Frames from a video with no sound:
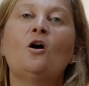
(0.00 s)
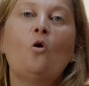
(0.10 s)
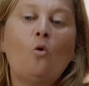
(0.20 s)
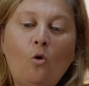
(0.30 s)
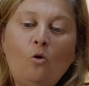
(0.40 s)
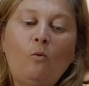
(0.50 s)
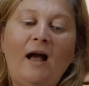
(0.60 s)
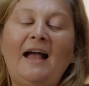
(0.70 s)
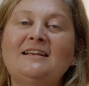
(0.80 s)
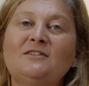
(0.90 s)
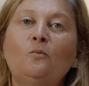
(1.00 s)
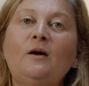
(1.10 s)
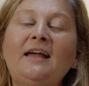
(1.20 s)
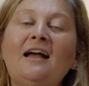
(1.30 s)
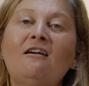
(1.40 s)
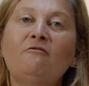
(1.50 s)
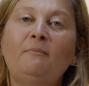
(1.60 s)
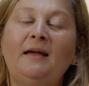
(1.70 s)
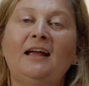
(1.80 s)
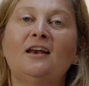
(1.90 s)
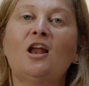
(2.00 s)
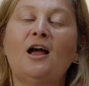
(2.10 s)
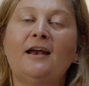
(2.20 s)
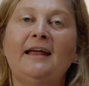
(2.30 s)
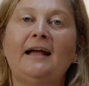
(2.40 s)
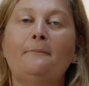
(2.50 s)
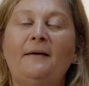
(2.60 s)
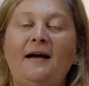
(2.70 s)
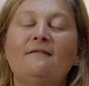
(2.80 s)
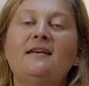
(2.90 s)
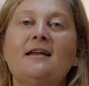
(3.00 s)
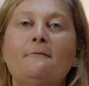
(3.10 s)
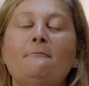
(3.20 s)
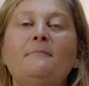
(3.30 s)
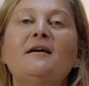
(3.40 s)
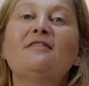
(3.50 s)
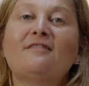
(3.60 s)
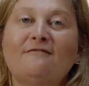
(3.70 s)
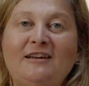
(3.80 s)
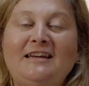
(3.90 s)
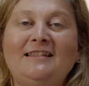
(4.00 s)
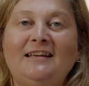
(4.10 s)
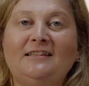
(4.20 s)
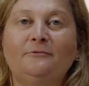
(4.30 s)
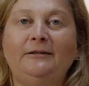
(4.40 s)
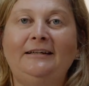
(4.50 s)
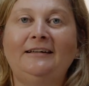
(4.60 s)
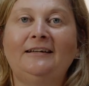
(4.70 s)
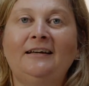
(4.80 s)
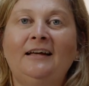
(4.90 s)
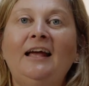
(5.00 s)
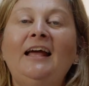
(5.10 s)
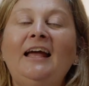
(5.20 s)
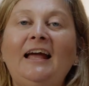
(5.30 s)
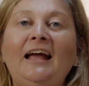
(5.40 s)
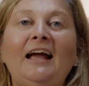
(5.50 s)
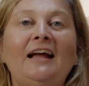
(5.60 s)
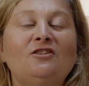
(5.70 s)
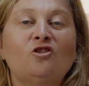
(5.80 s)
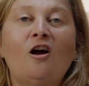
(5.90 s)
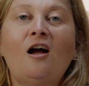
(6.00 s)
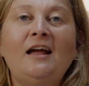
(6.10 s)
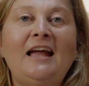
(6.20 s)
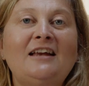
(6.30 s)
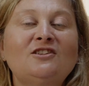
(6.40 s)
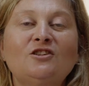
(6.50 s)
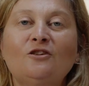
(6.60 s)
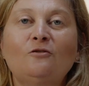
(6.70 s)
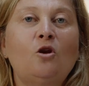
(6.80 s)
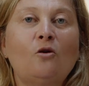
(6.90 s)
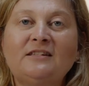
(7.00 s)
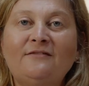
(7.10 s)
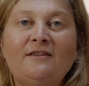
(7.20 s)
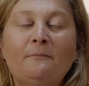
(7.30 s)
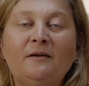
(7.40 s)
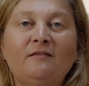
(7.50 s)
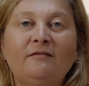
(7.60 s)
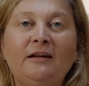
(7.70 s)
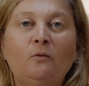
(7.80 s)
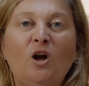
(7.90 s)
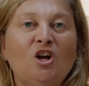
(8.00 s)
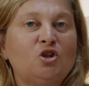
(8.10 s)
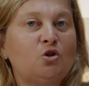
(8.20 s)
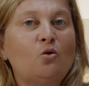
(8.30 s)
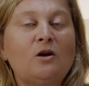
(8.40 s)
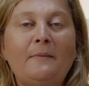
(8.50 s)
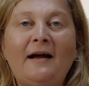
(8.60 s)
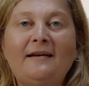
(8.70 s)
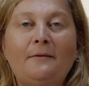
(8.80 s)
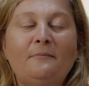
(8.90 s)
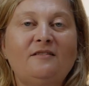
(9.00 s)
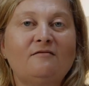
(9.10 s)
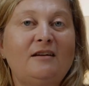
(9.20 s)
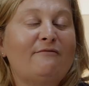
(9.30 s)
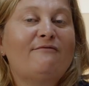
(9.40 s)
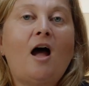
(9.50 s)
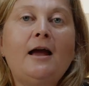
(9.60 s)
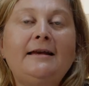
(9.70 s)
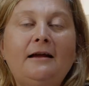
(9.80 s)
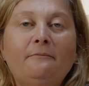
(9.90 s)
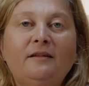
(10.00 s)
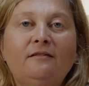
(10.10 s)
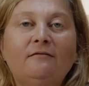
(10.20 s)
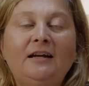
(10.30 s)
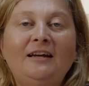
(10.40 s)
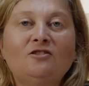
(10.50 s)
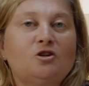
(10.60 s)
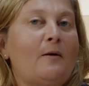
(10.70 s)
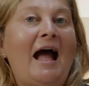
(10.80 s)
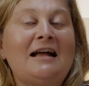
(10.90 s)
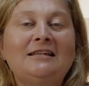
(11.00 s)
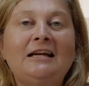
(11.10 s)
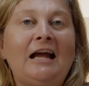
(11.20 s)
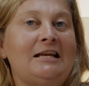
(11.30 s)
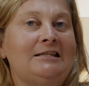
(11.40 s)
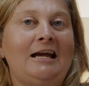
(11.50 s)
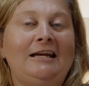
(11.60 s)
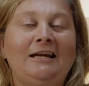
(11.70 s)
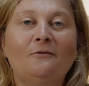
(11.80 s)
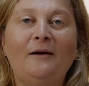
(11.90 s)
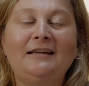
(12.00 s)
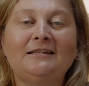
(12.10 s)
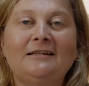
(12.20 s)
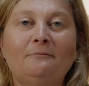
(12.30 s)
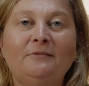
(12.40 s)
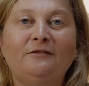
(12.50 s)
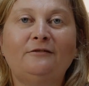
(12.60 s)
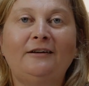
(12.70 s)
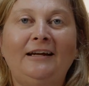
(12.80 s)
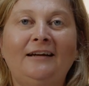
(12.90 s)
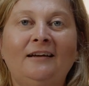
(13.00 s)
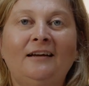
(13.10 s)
are all ways we have been learning about number 3 this week. Try and do lots of number 3 work, talk about number 3, find number 3, do adding and taking away to number 3.